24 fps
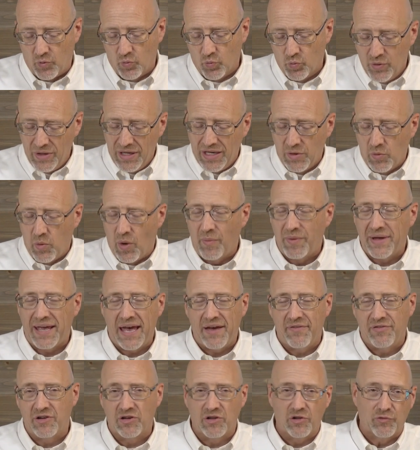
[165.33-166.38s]
Really what we
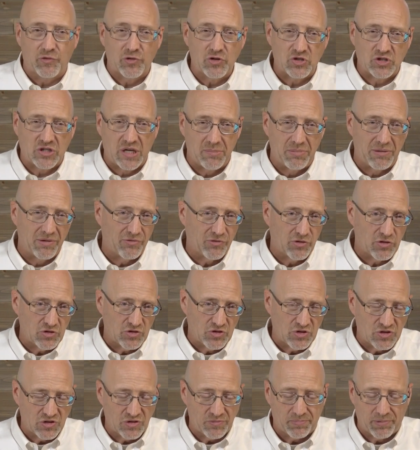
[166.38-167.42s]
have here in the first couple of
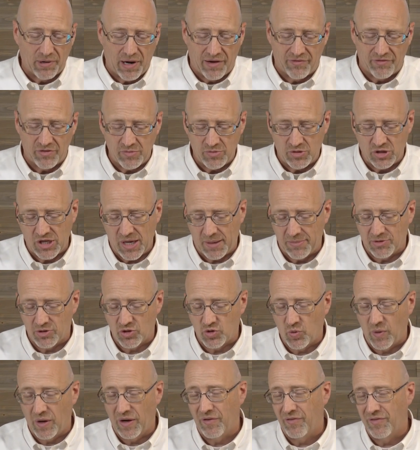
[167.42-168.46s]
verses of Proverbs chapter
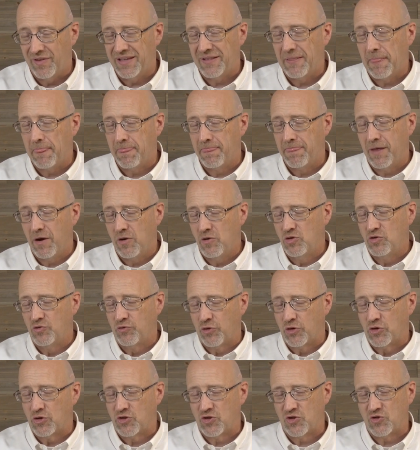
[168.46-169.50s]
12, those
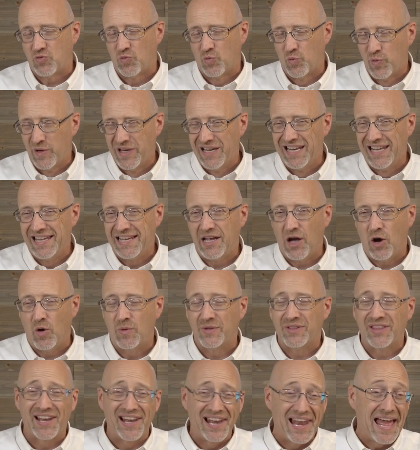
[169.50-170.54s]
verses really go
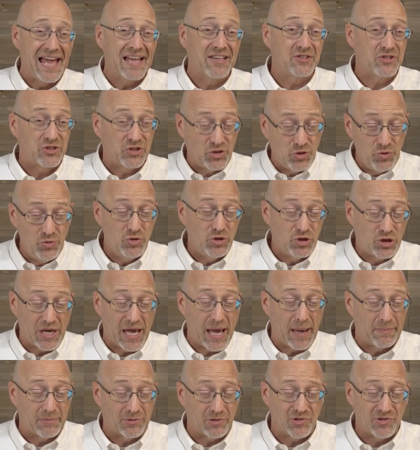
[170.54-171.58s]
with the last 2
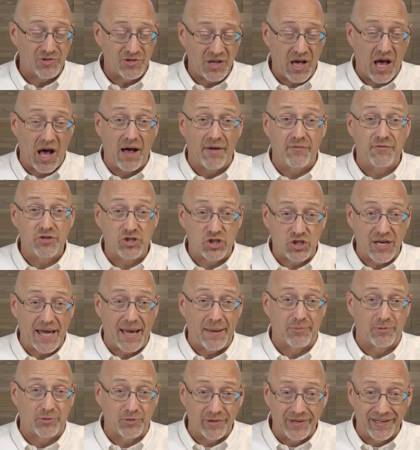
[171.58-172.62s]
chapters of
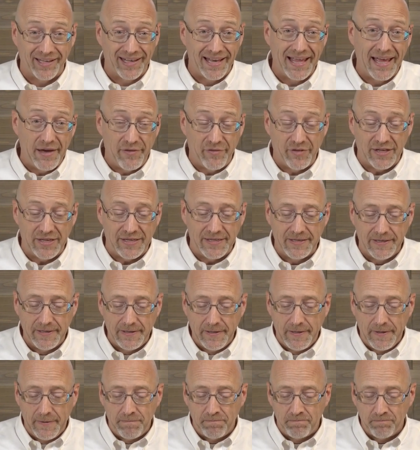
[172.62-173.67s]
chapter 11.
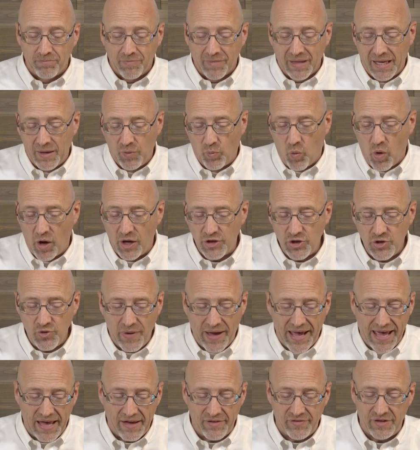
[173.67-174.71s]
And what you
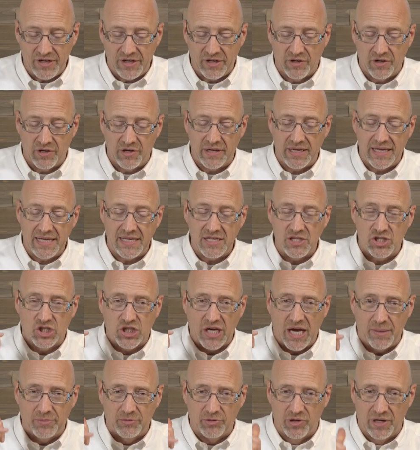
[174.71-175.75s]
have here in
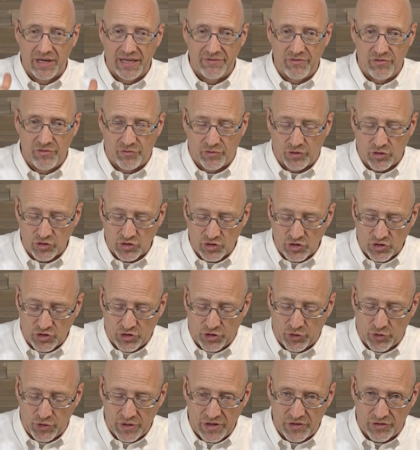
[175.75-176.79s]
chapter 11 verses
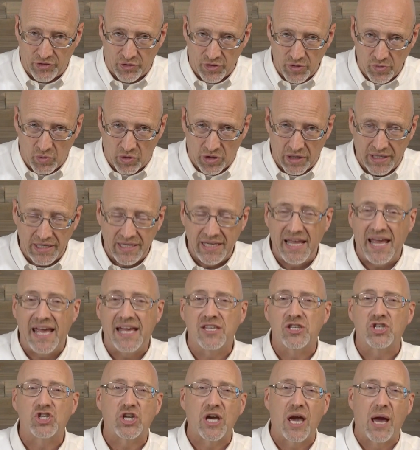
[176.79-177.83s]
30 and 31
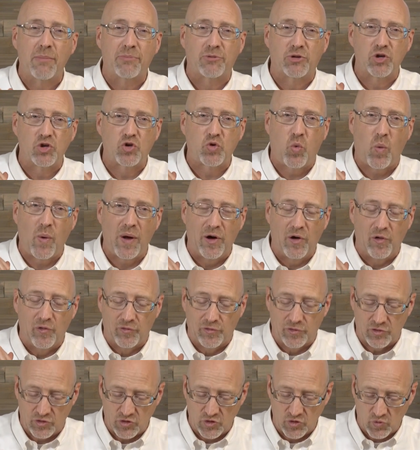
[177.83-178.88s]
and chapter
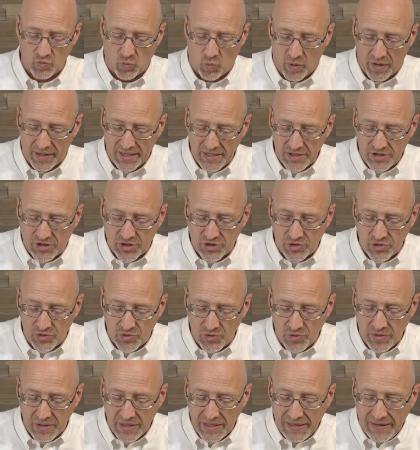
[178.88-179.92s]
12 verses 1 and
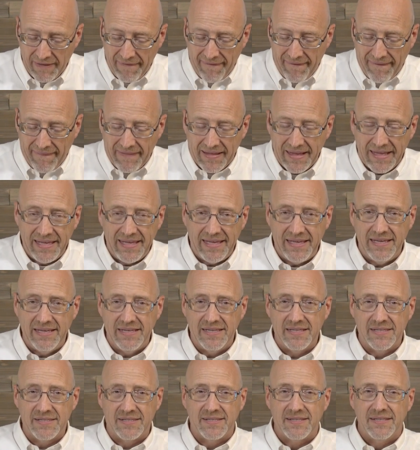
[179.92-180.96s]
2
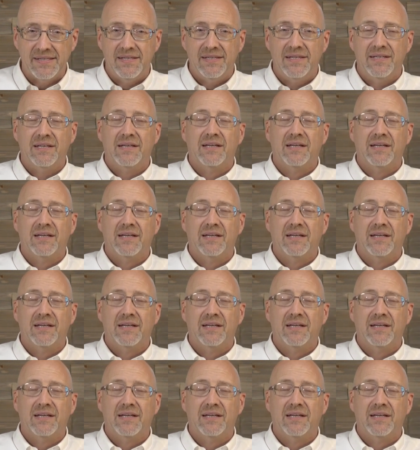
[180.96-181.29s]
is